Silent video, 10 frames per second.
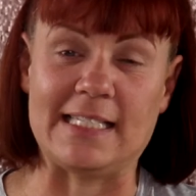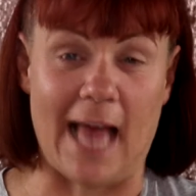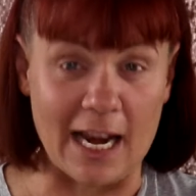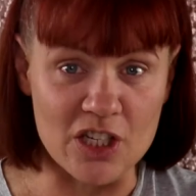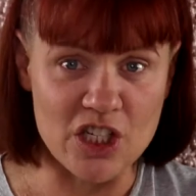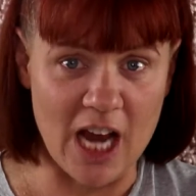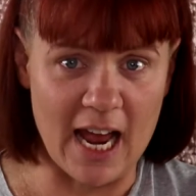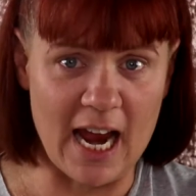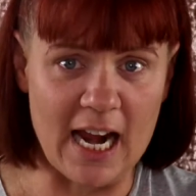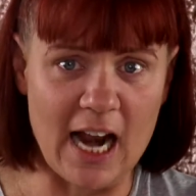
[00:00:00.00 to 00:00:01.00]
satin
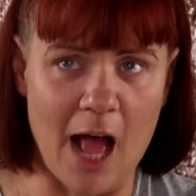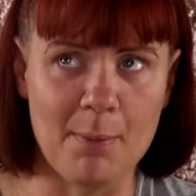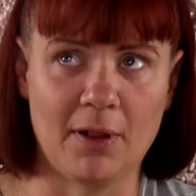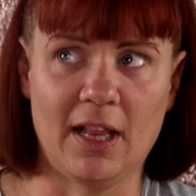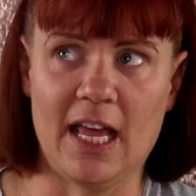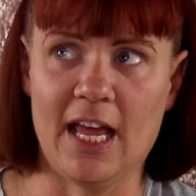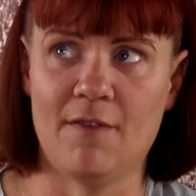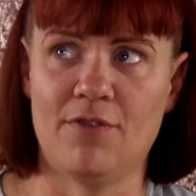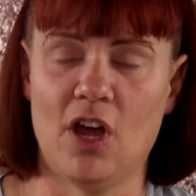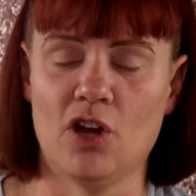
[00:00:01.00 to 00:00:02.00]
shade. I
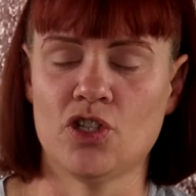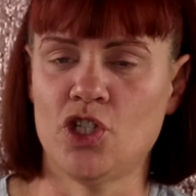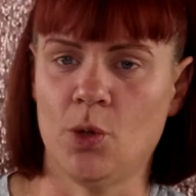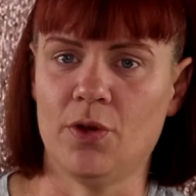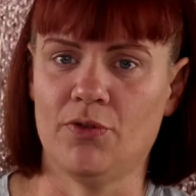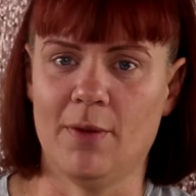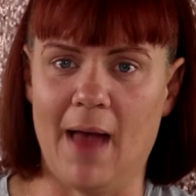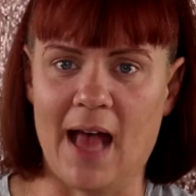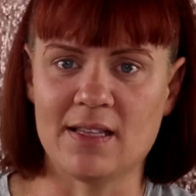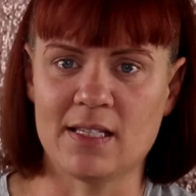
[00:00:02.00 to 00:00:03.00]
believe there's two or three
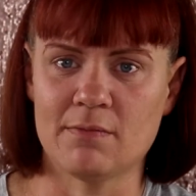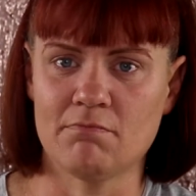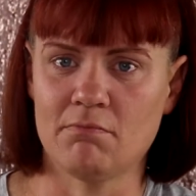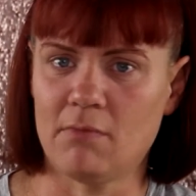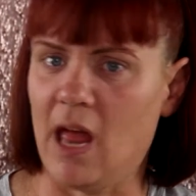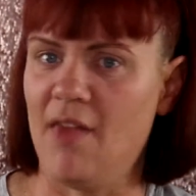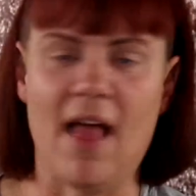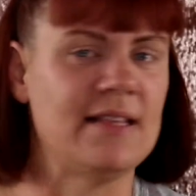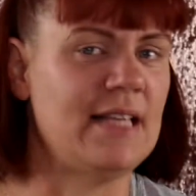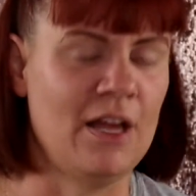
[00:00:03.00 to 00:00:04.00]
mattes, and
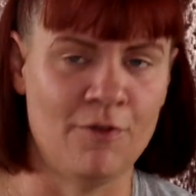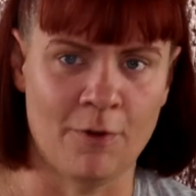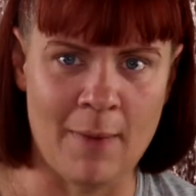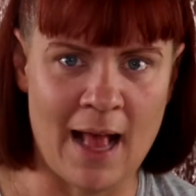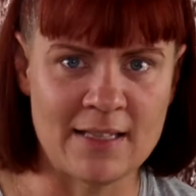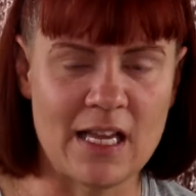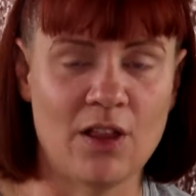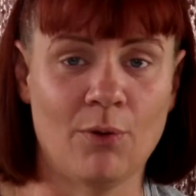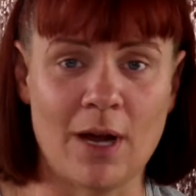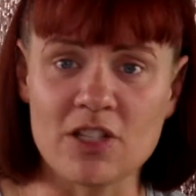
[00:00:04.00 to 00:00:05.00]
that's it for mattes, and
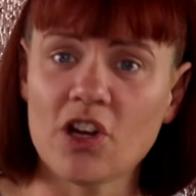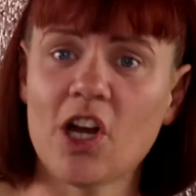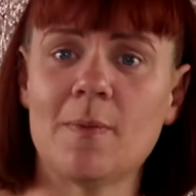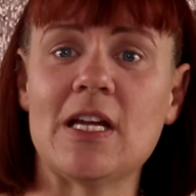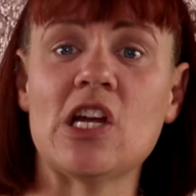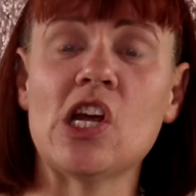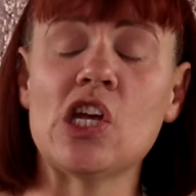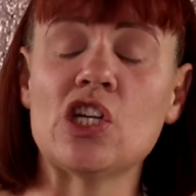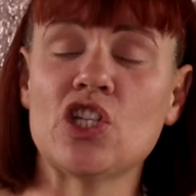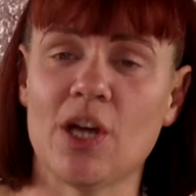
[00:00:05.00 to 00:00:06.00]
the rest are going to be
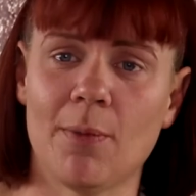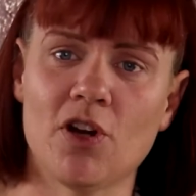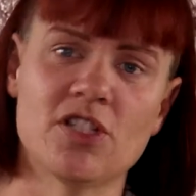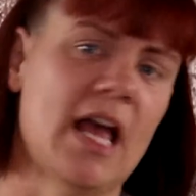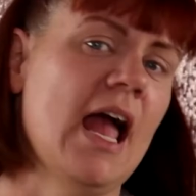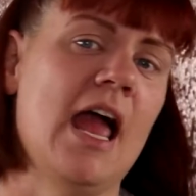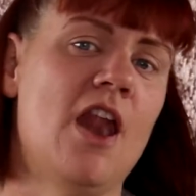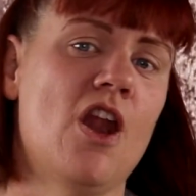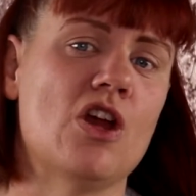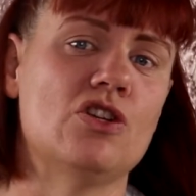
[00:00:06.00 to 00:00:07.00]
shimmers
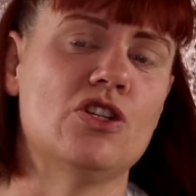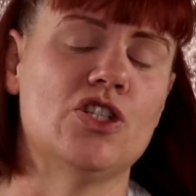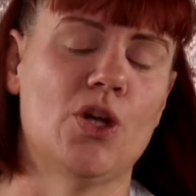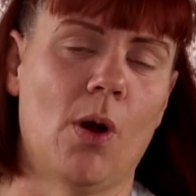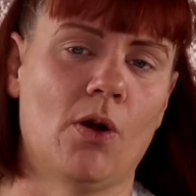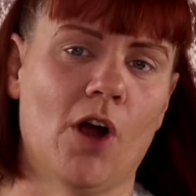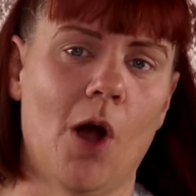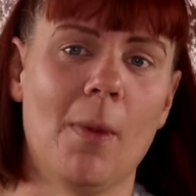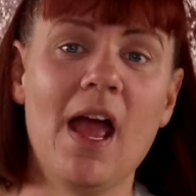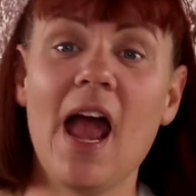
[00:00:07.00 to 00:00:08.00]
and
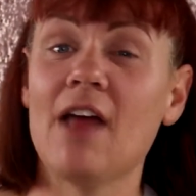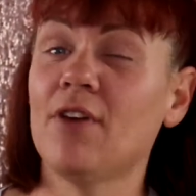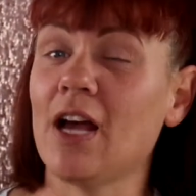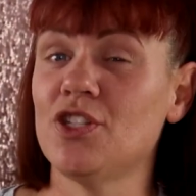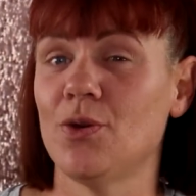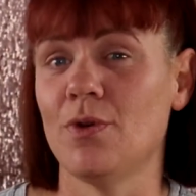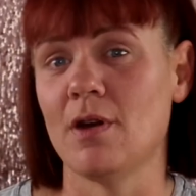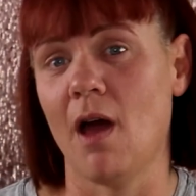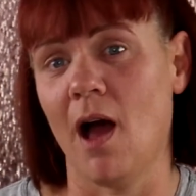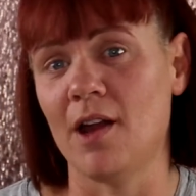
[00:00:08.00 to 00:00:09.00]
duochrome. If you guys do
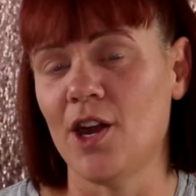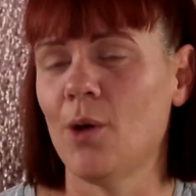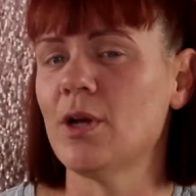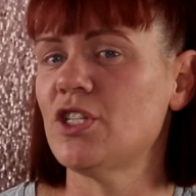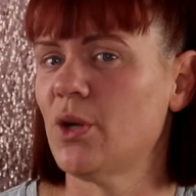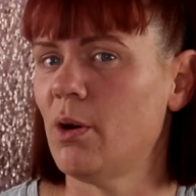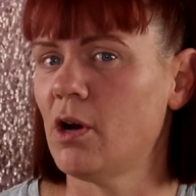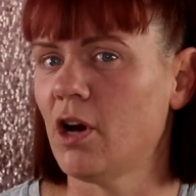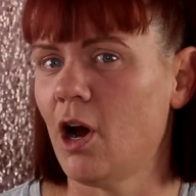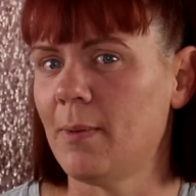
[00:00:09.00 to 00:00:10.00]
not know what
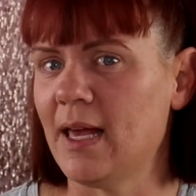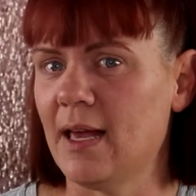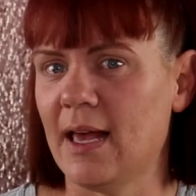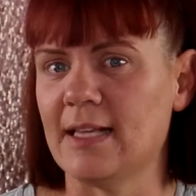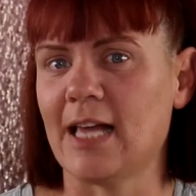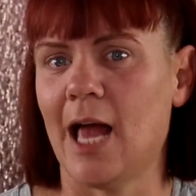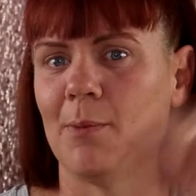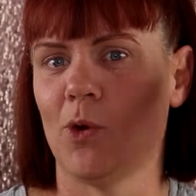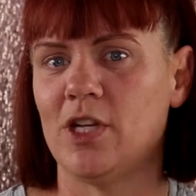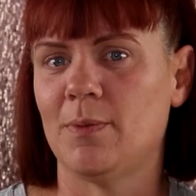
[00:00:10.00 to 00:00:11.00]
duochrome is,
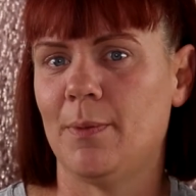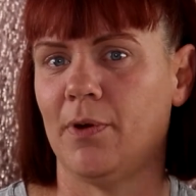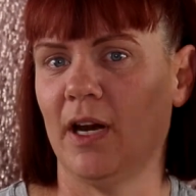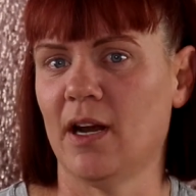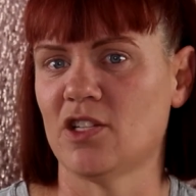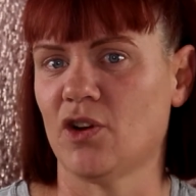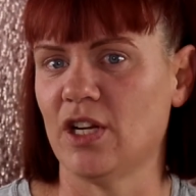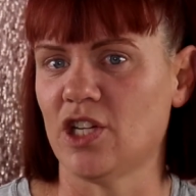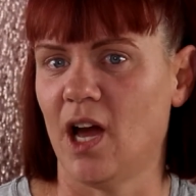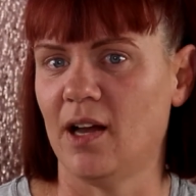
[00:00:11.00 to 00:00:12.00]
I'm going to be putting a
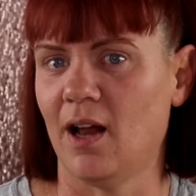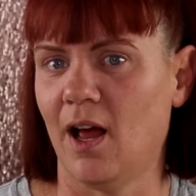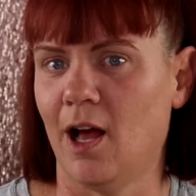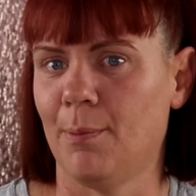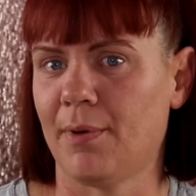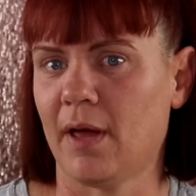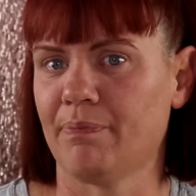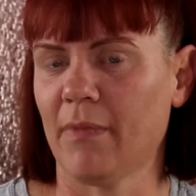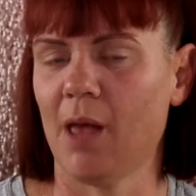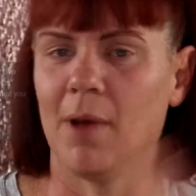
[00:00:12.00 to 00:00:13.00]
screenshot up
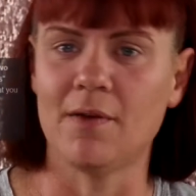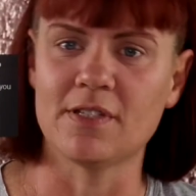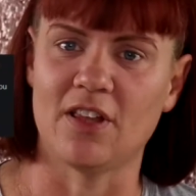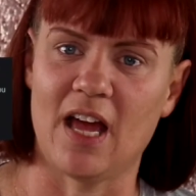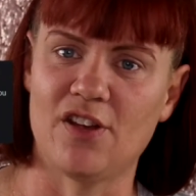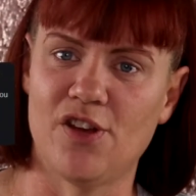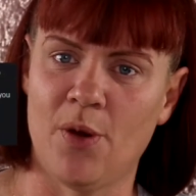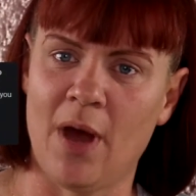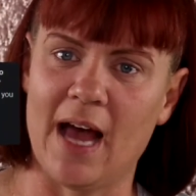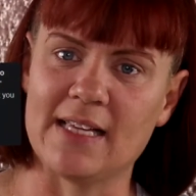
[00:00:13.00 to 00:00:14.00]
above so that
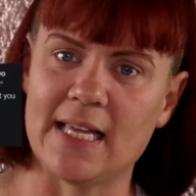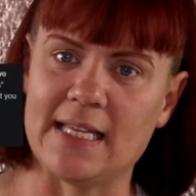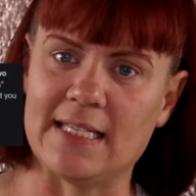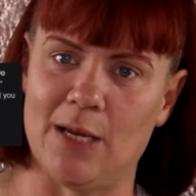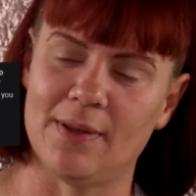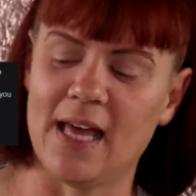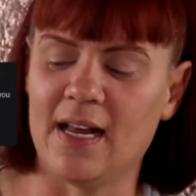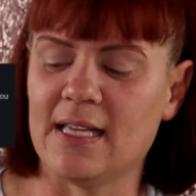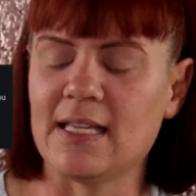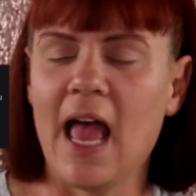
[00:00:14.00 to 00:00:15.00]
you guys can see what that
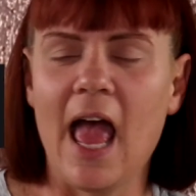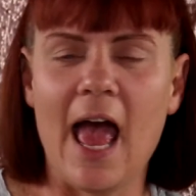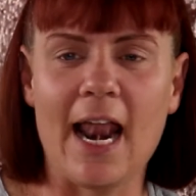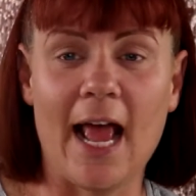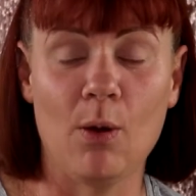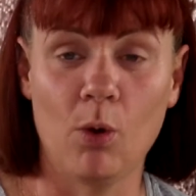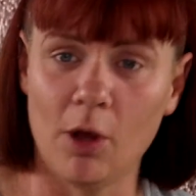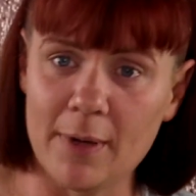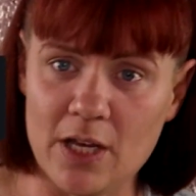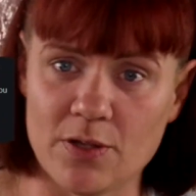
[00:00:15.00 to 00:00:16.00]
is, and I
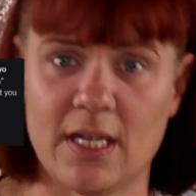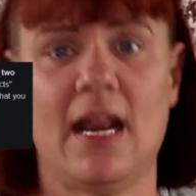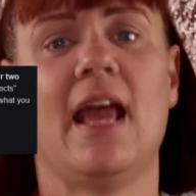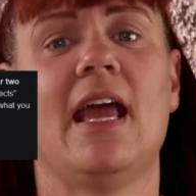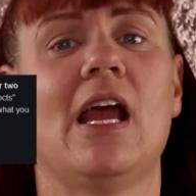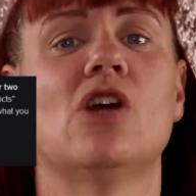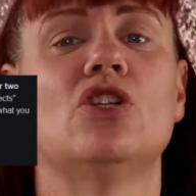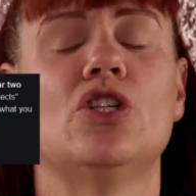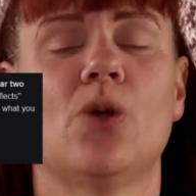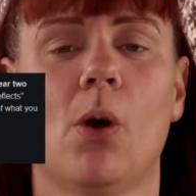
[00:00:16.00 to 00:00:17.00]
will be using
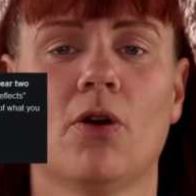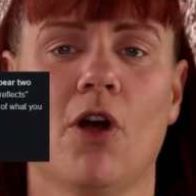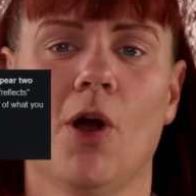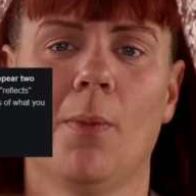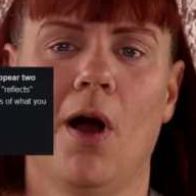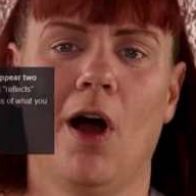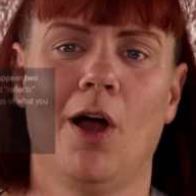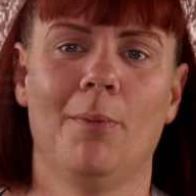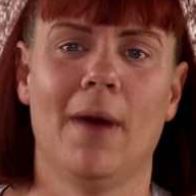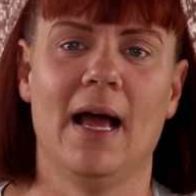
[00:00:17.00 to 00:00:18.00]
a duochrome
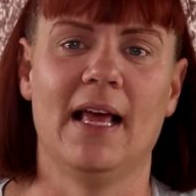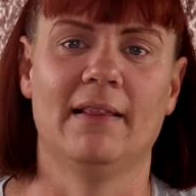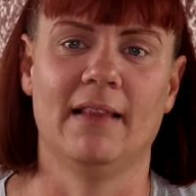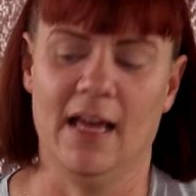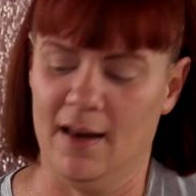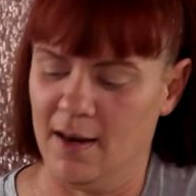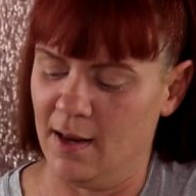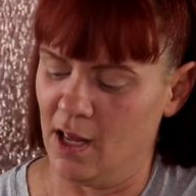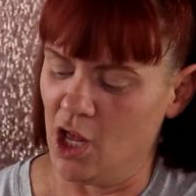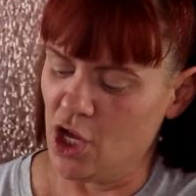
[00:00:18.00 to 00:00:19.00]
on my lid.
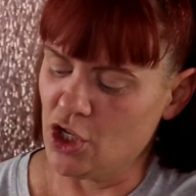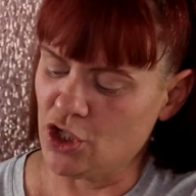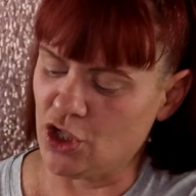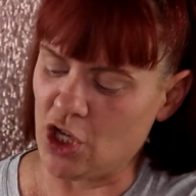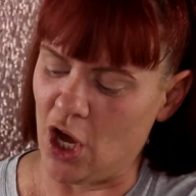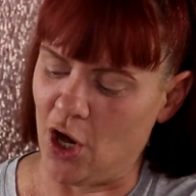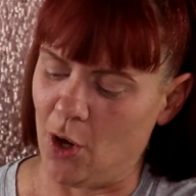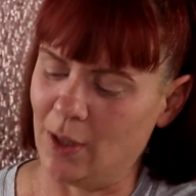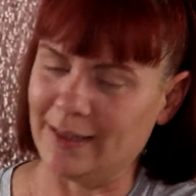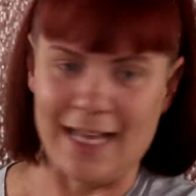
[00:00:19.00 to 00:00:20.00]

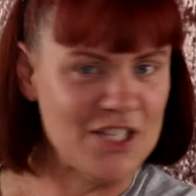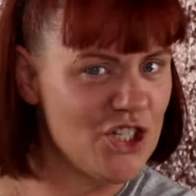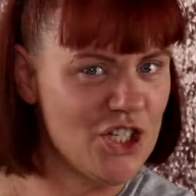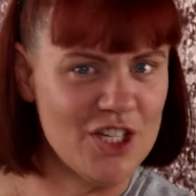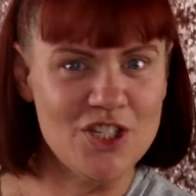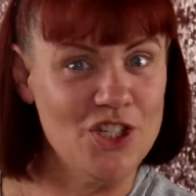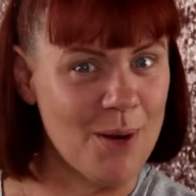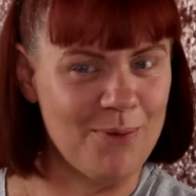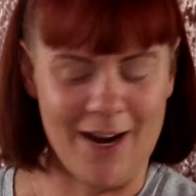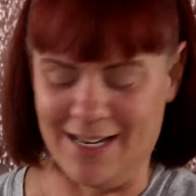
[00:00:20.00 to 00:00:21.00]
So let's just
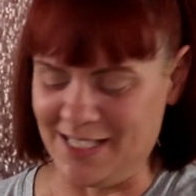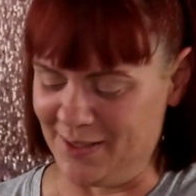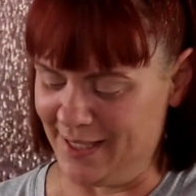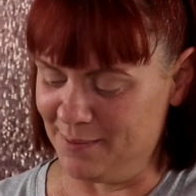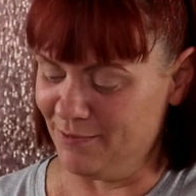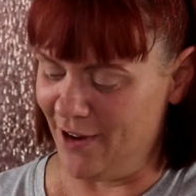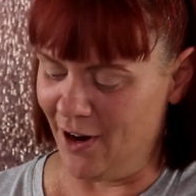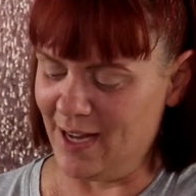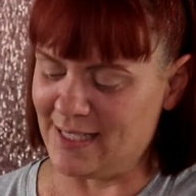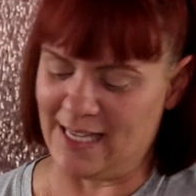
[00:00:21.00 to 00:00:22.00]
jump right into it. I'm
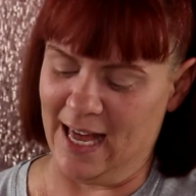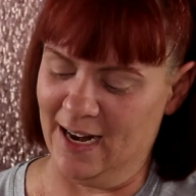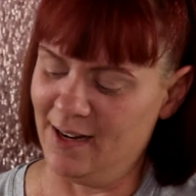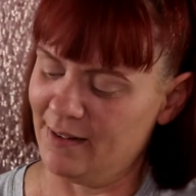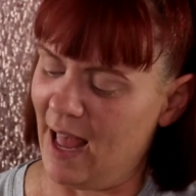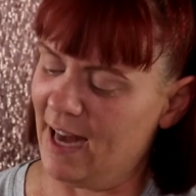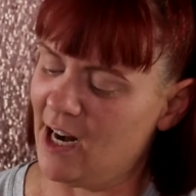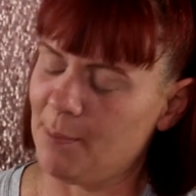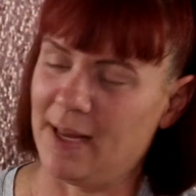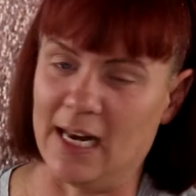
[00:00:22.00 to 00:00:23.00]
very excited. I
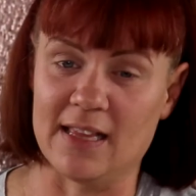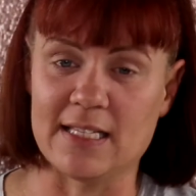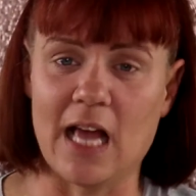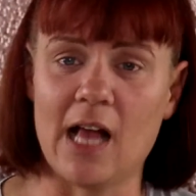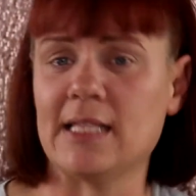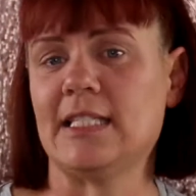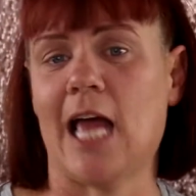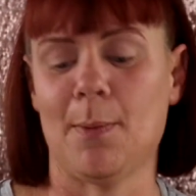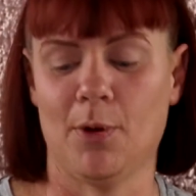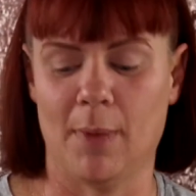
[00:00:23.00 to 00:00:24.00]
ended up getting this on
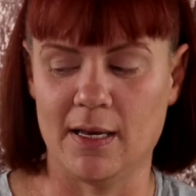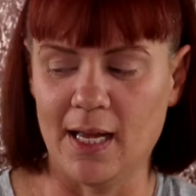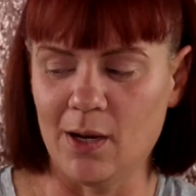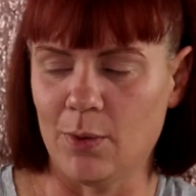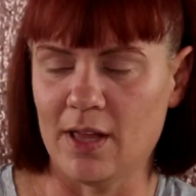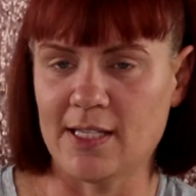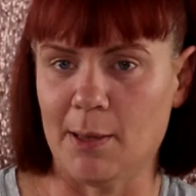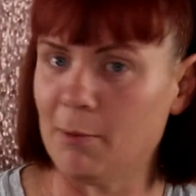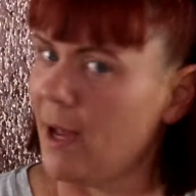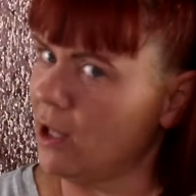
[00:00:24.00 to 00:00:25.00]
Cyber Monday with
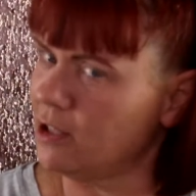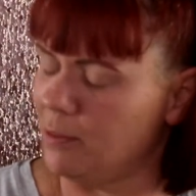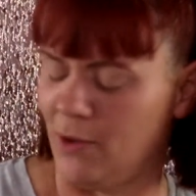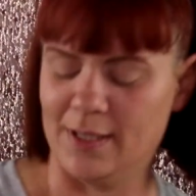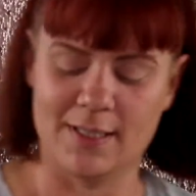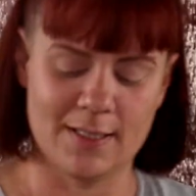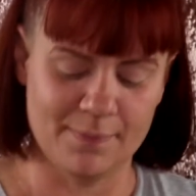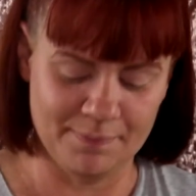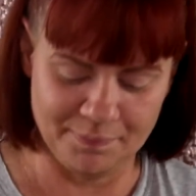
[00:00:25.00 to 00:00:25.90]
some of my Ulta points.